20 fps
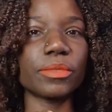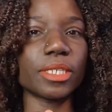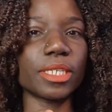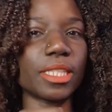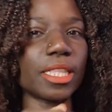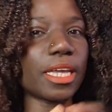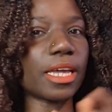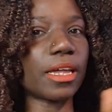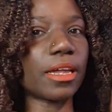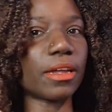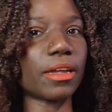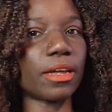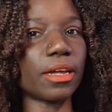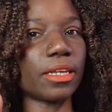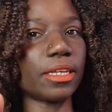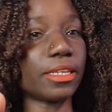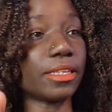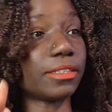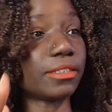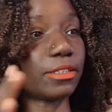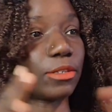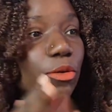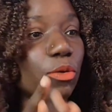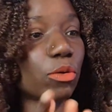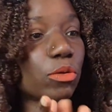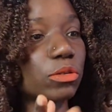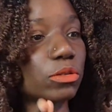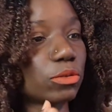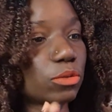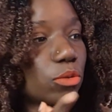there is
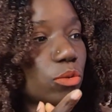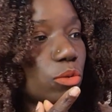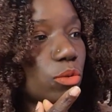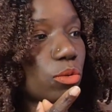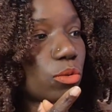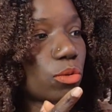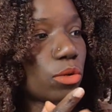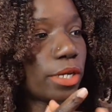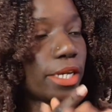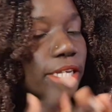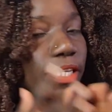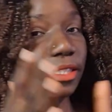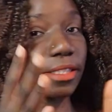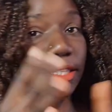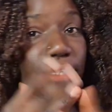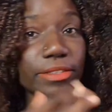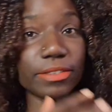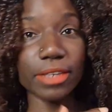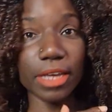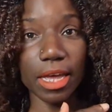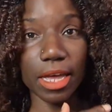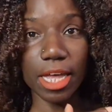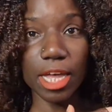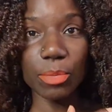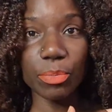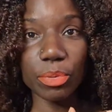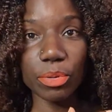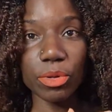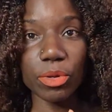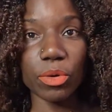also this
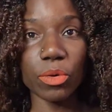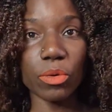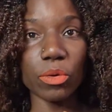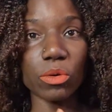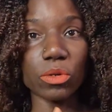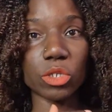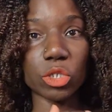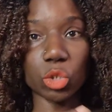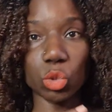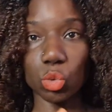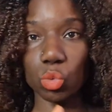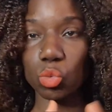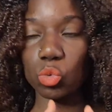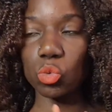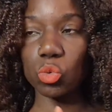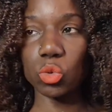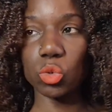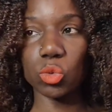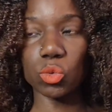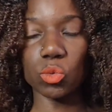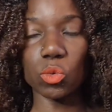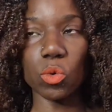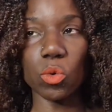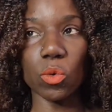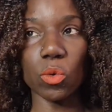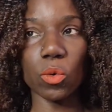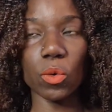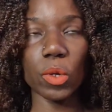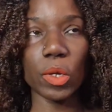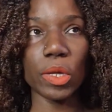app called Too Good To Go,